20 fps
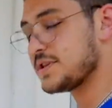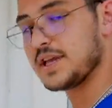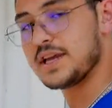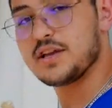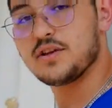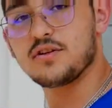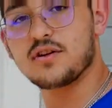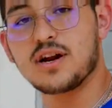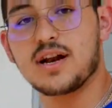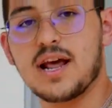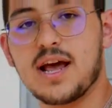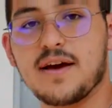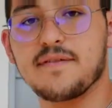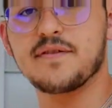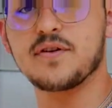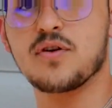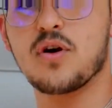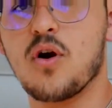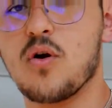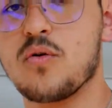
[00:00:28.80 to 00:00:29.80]
thing, you're going to
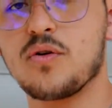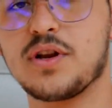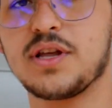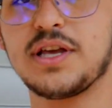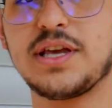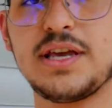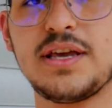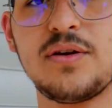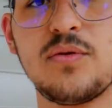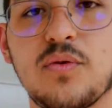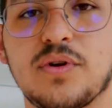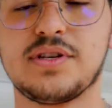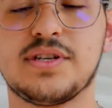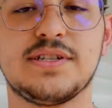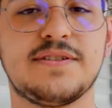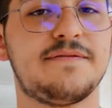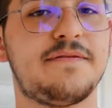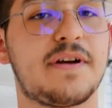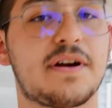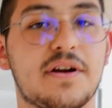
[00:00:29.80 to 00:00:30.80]
have your own key, which
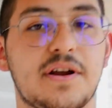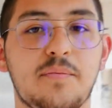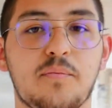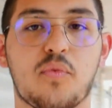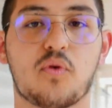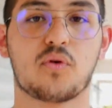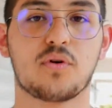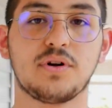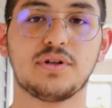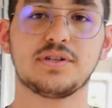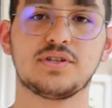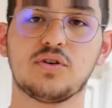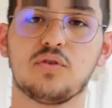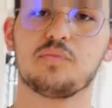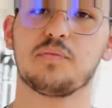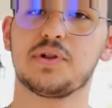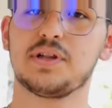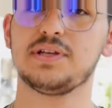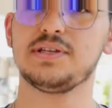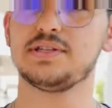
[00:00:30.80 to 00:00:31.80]
is very important,
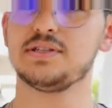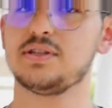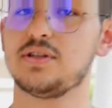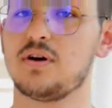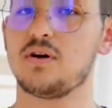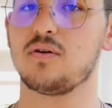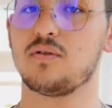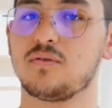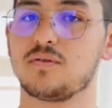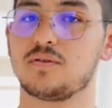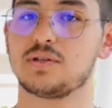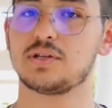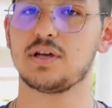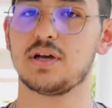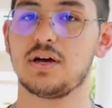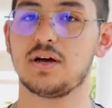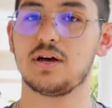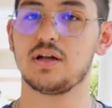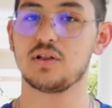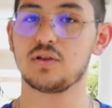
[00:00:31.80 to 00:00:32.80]
so please don't
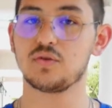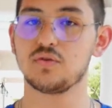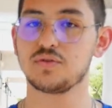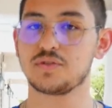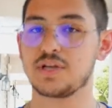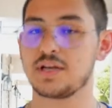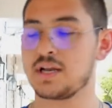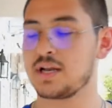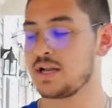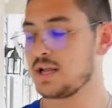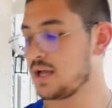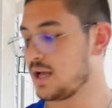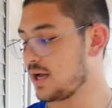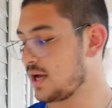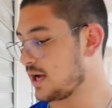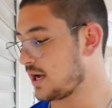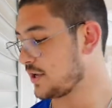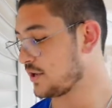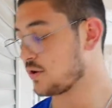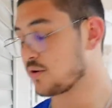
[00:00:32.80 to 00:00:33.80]
lose it.
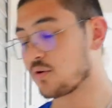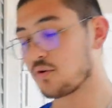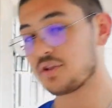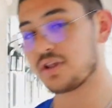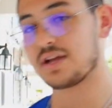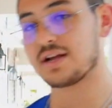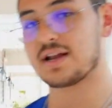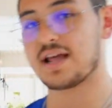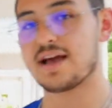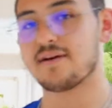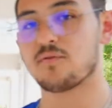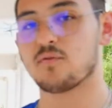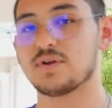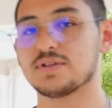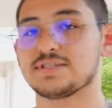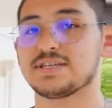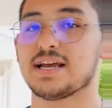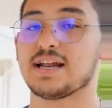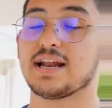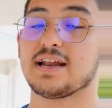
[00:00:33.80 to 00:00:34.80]
You're only going to have
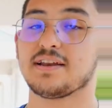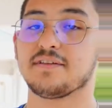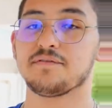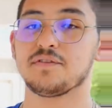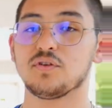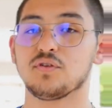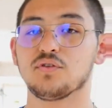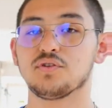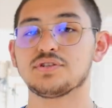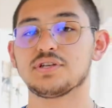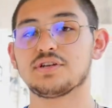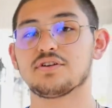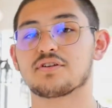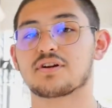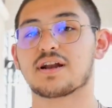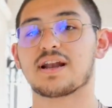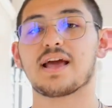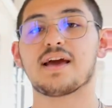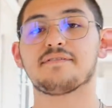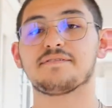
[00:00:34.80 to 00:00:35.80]
one set, and if you lose it,
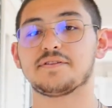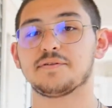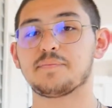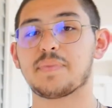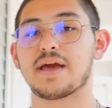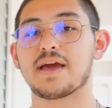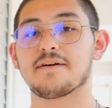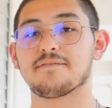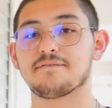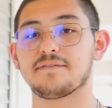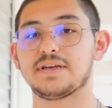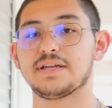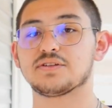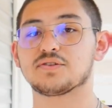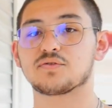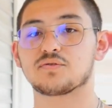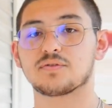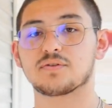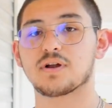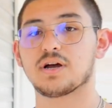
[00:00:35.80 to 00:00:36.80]
you're going to have to pay a fee
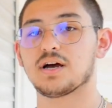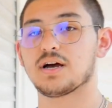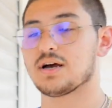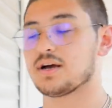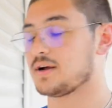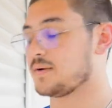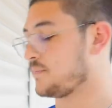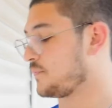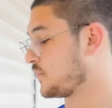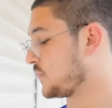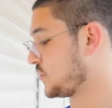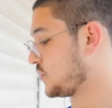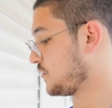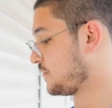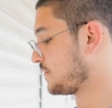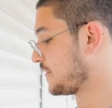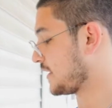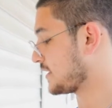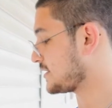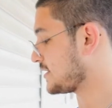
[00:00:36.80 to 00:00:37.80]

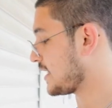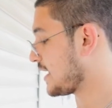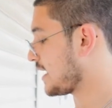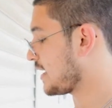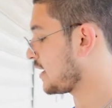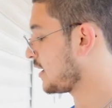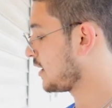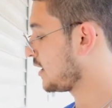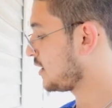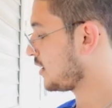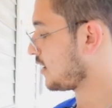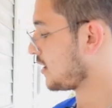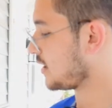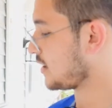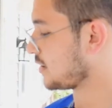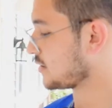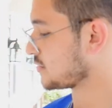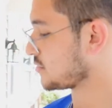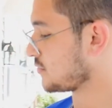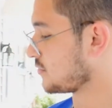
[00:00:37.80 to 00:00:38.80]
to fix that.
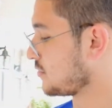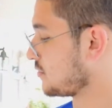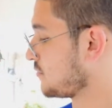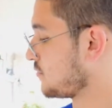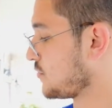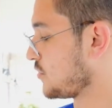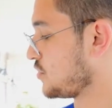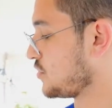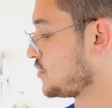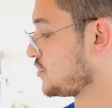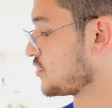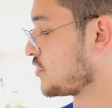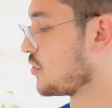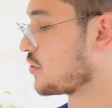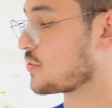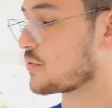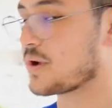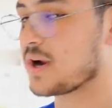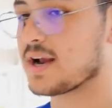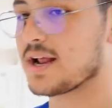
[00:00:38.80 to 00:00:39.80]
So you just
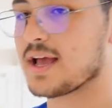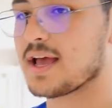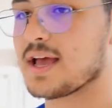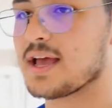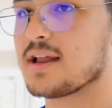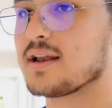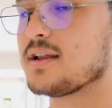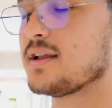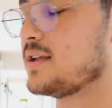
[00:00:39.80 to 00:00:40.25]
go right ahead